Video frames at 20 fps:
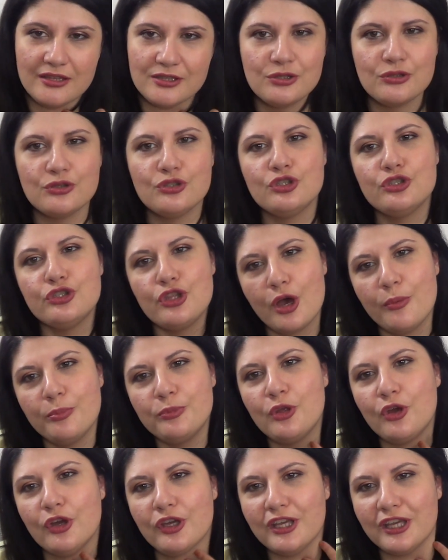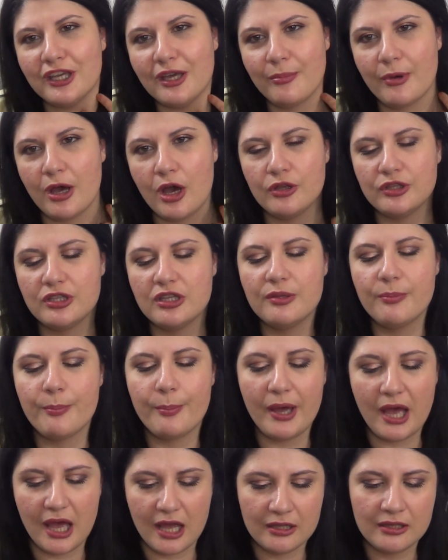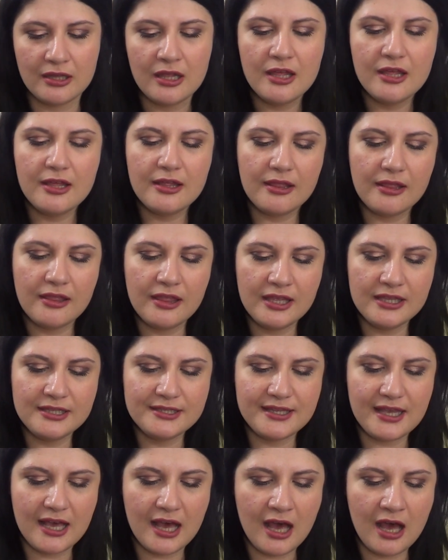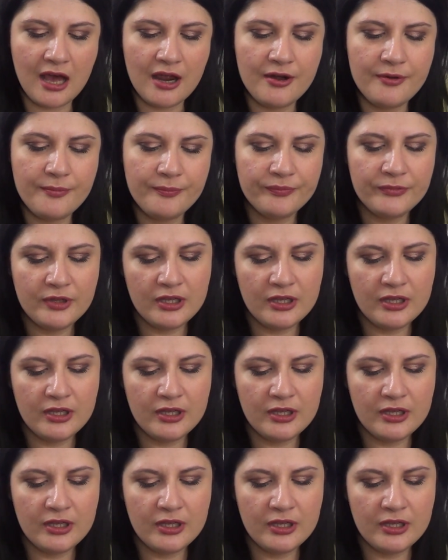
I should stop talking about it. But these are